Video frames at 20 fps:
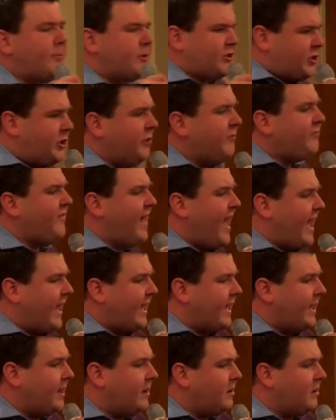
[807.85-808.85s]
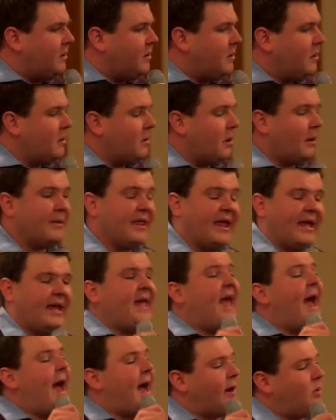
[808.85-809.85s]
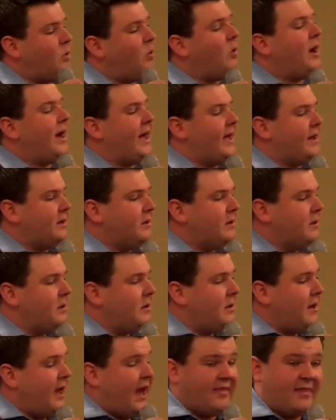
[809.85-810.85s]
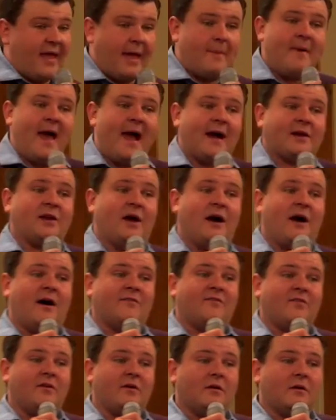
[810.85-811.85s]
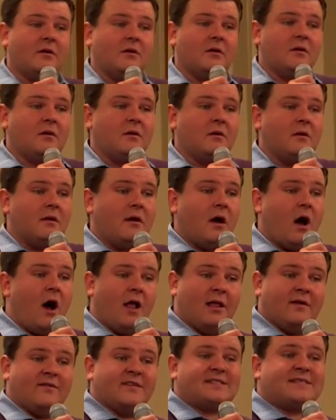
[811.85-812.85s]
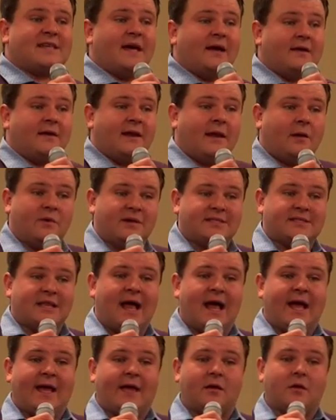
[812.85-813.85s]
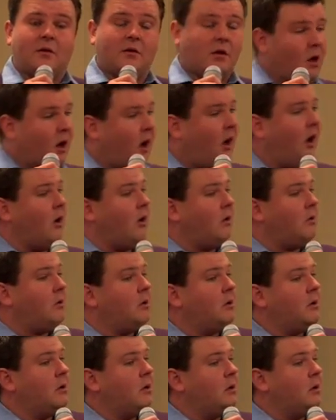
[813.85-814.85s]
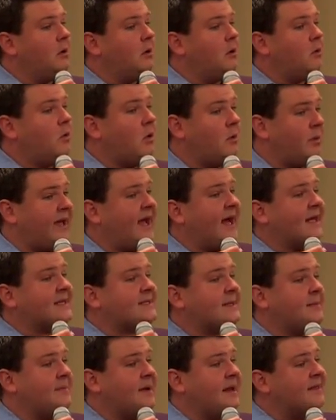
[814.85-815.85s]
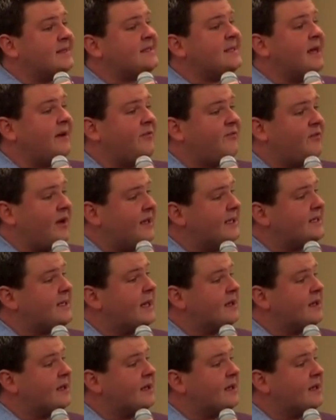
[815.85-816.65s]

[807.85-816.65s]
up with you, faggot? They're like, yeah, and what? And they backed off. All of a sudden, it was like, oh, well, we got somebody that's not afraid to